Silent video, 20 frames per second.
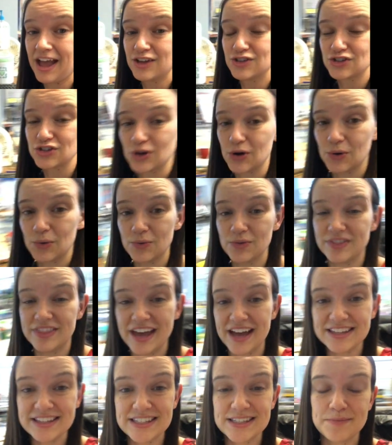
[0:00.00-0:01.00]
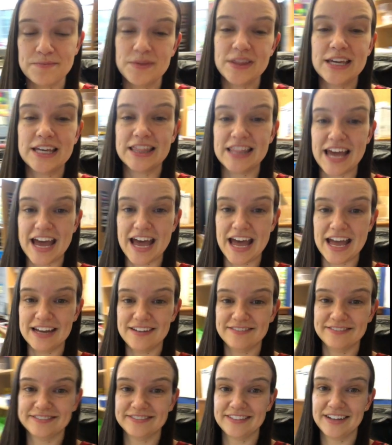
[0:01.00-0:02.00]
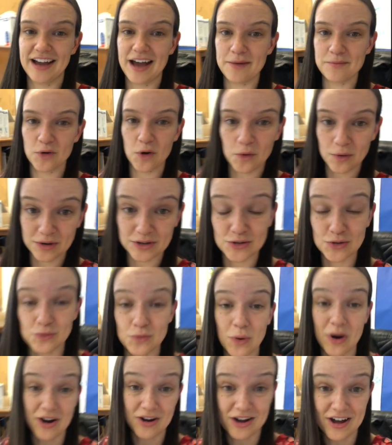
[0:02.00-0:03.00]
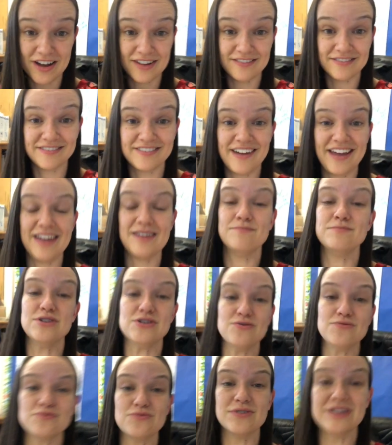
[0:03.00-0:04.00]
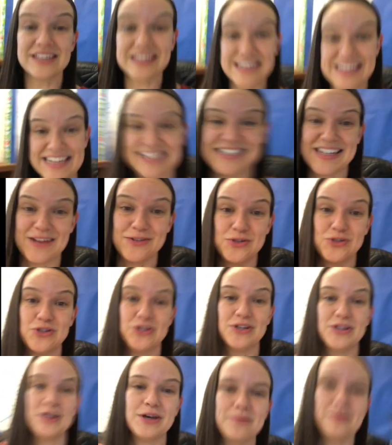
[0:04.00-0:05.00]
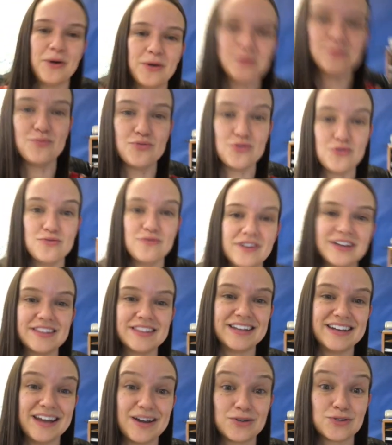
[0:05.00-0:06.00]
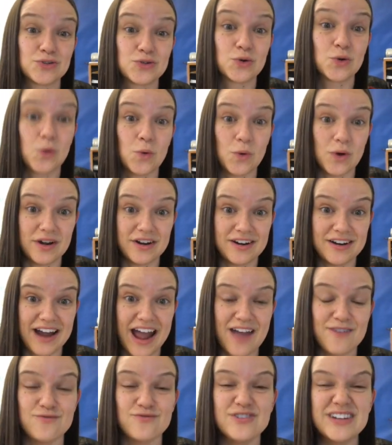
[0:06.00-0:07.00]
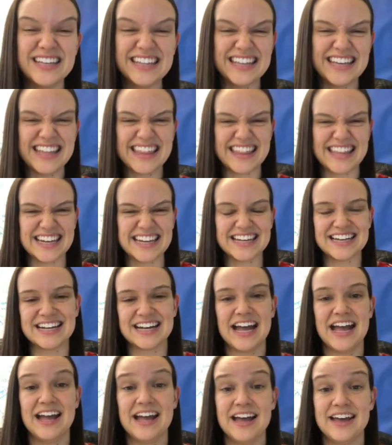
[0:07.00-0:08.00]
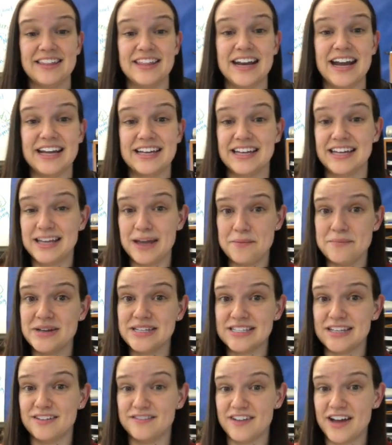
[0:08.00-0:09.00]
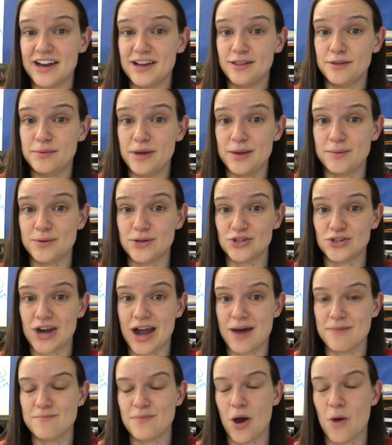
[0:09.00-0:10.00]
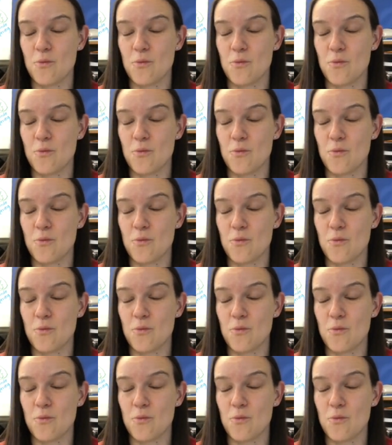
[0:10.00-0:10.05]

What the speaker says: So that's something that I'm going to work on and be really intentional about improving the next quarter. I really think that I can get myself out of the paper trap.